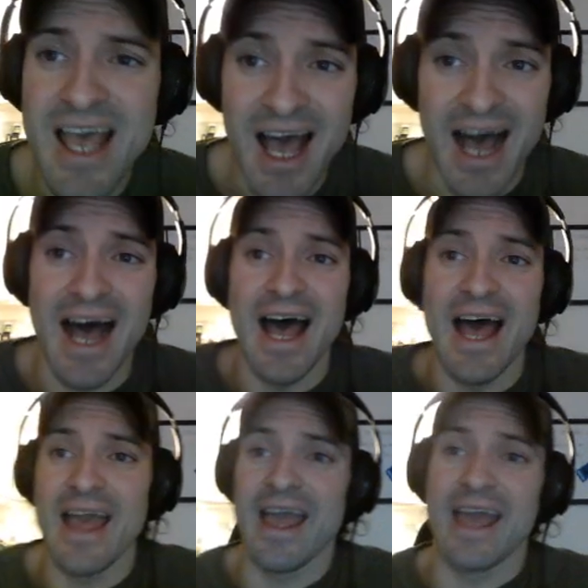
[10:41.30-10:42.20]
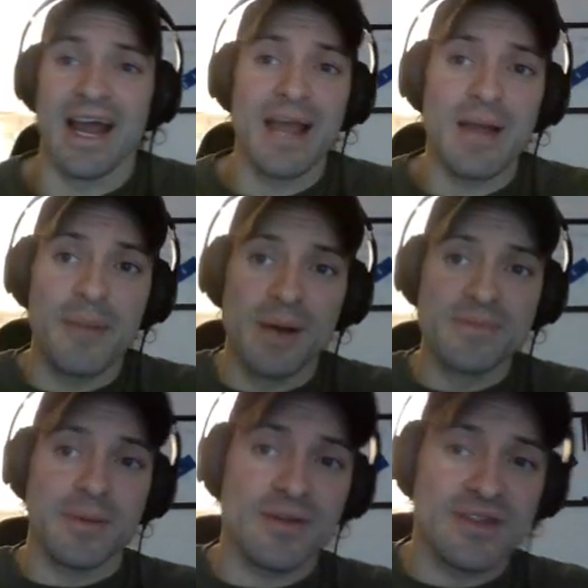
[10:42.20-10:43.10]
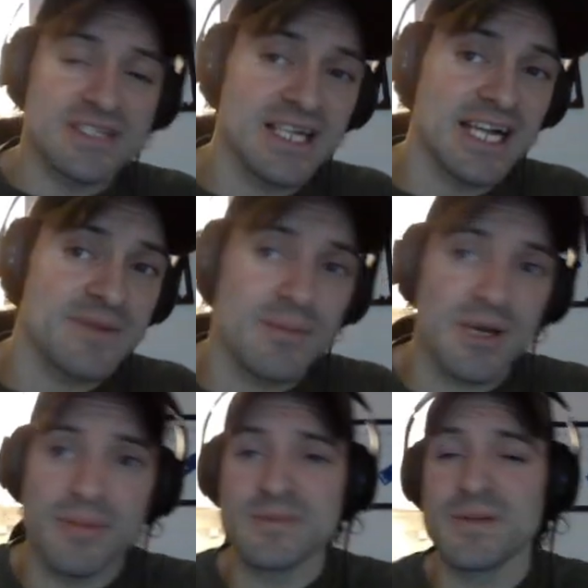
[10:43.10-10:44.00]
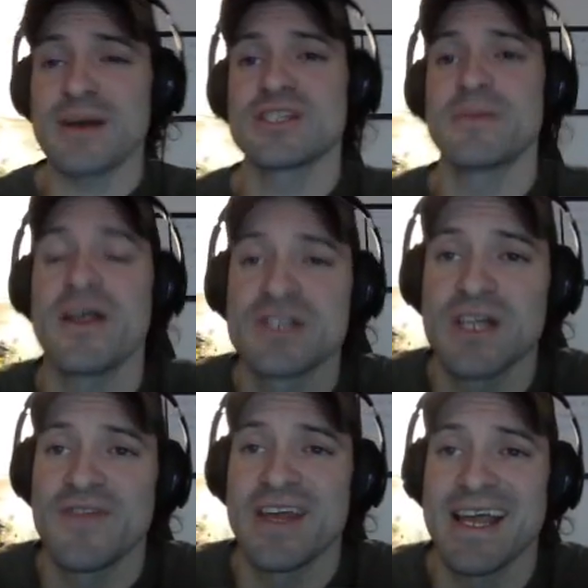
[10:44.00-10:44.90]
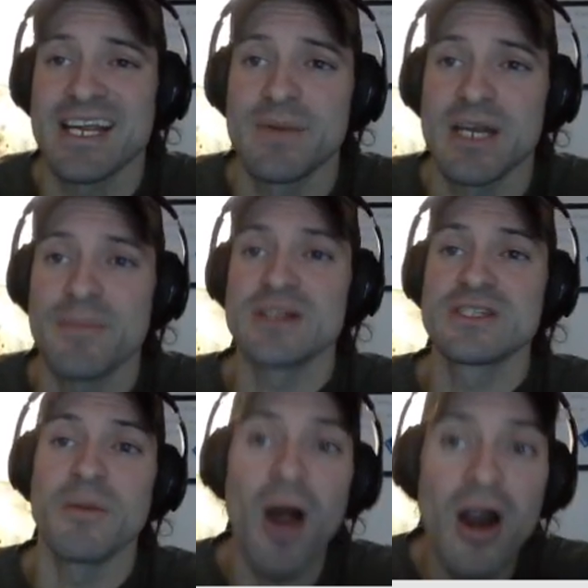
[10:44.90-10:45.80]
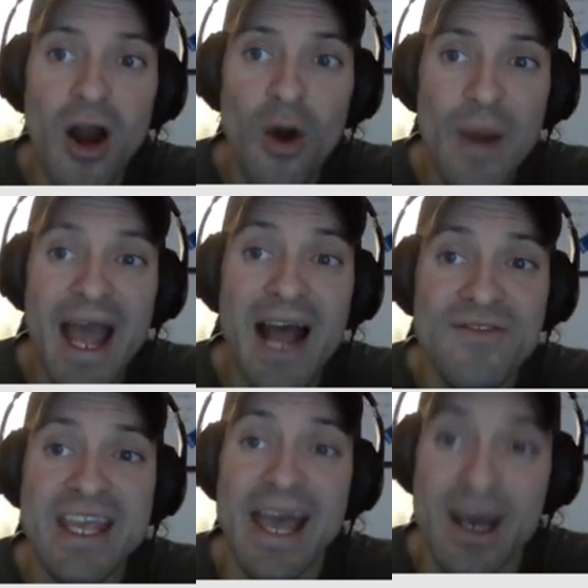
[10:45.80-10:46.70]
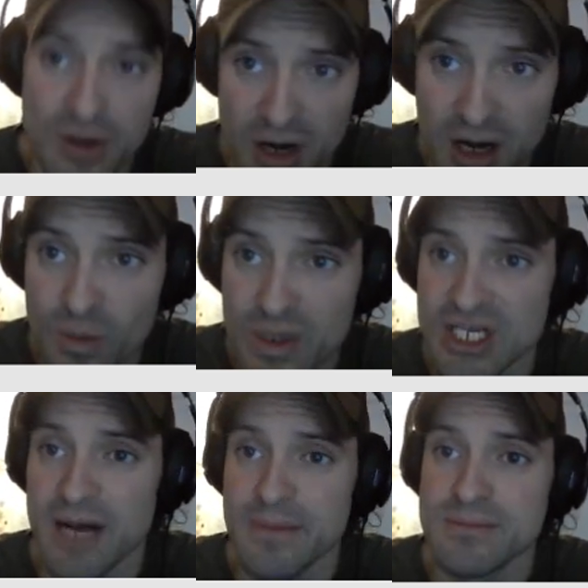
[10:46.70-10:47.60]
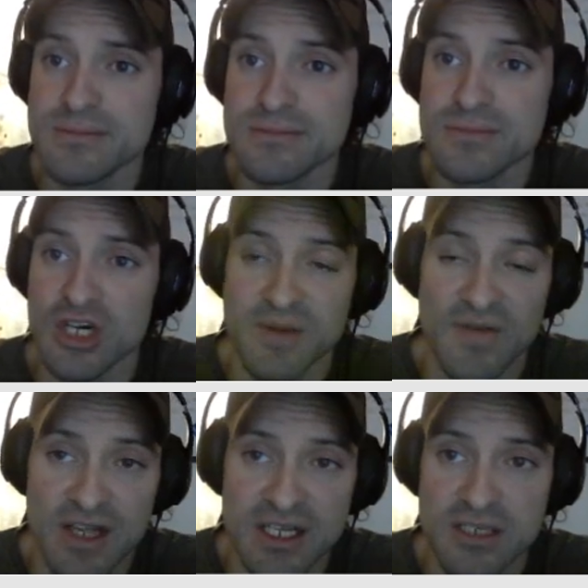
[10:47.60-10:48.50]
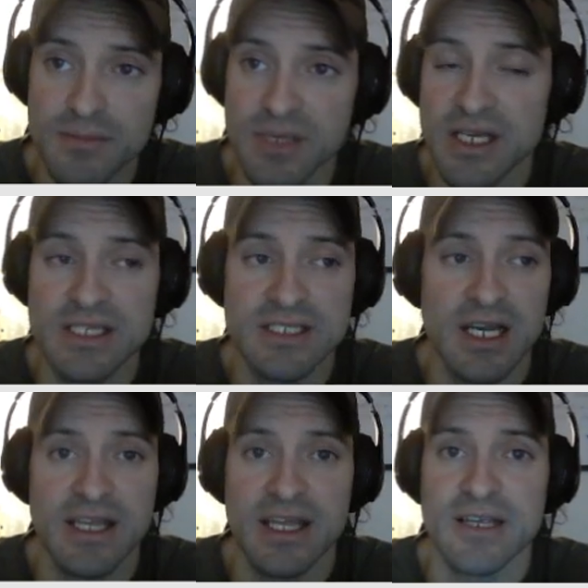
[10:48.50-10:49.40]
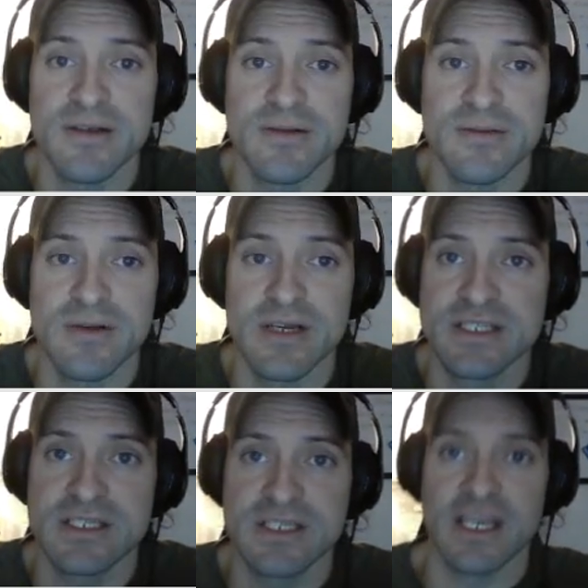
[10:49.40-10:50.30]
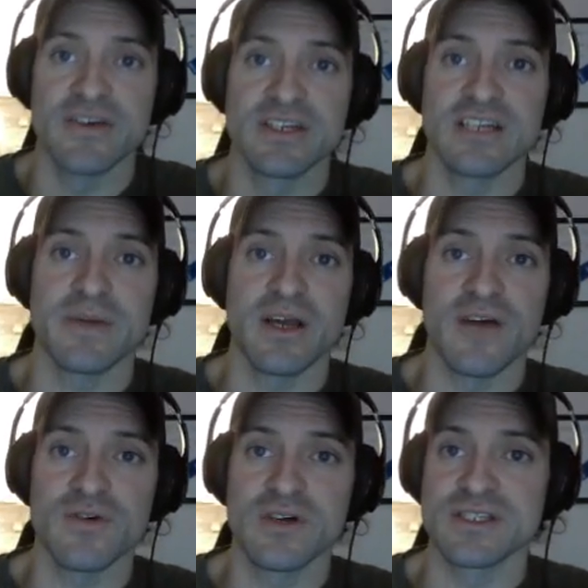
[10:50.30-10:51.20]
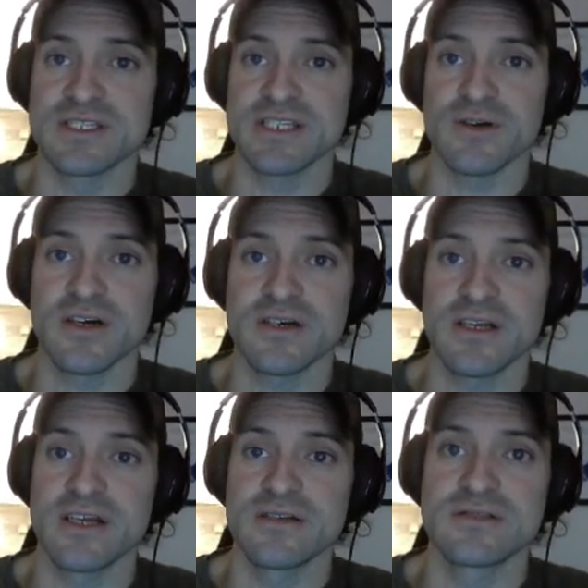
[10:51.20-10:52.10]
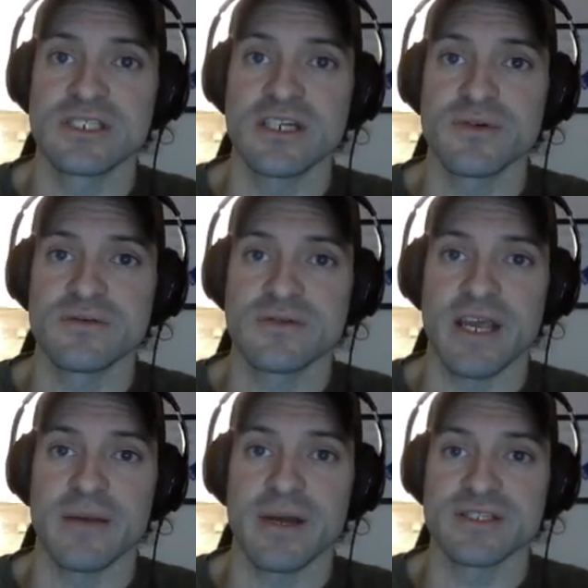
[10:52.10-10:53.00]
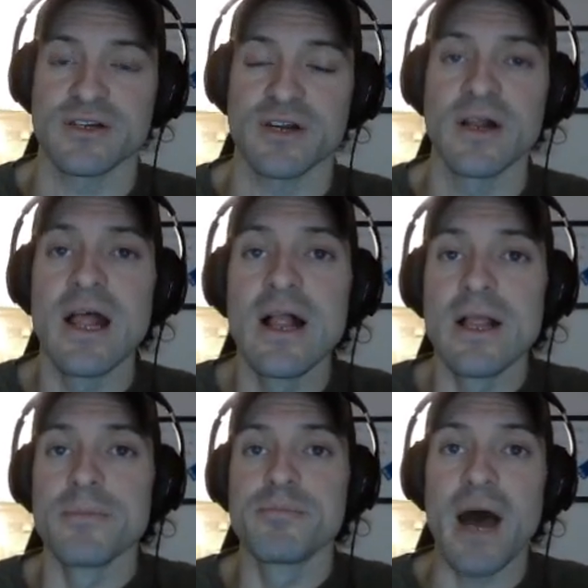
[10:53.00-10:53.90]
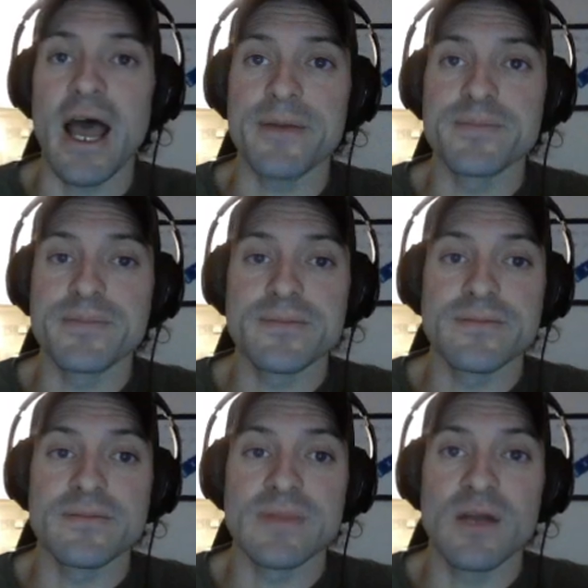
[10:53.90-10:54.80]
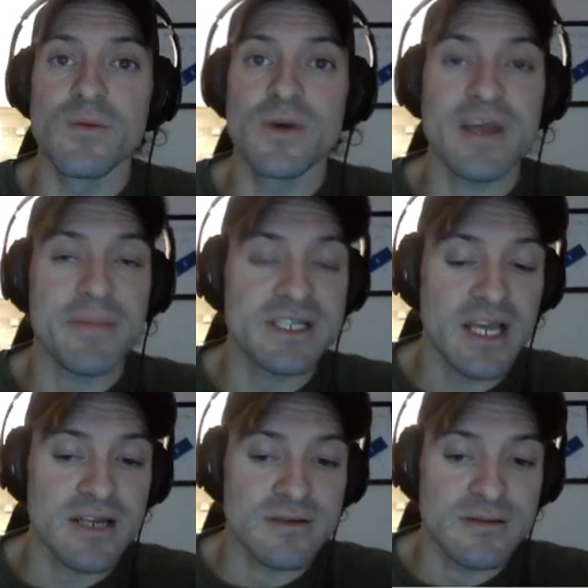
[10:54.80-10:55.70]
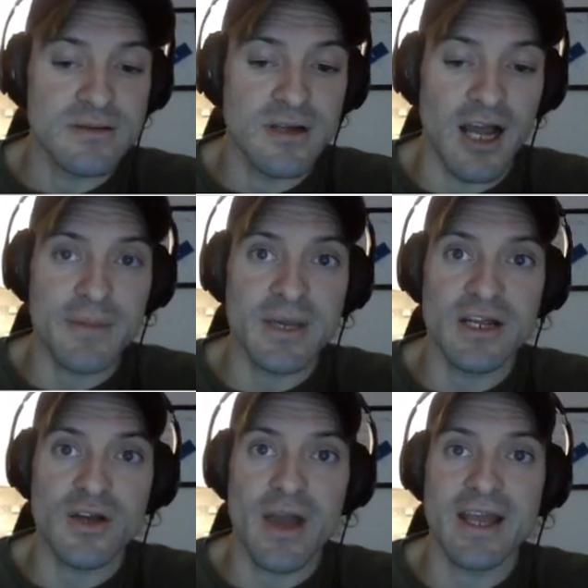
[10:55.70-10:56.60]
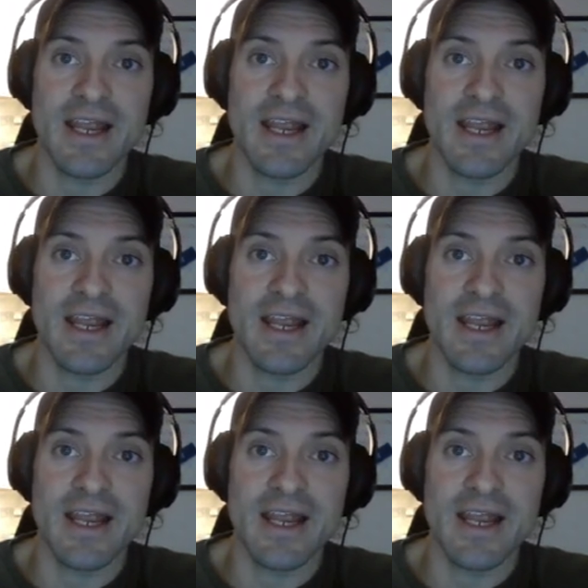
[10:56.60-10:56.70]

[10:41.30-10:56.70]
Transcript: And I'm pumped about this detachment, but I'm pumped about some other stuff that I got coming up. Tomorrow, we have the Eldar, which hurts my feelings because I think it's guaranteed to be awful because it's Eldar, and GW can't balance Eldar. But with that being said, I'm going to go ahead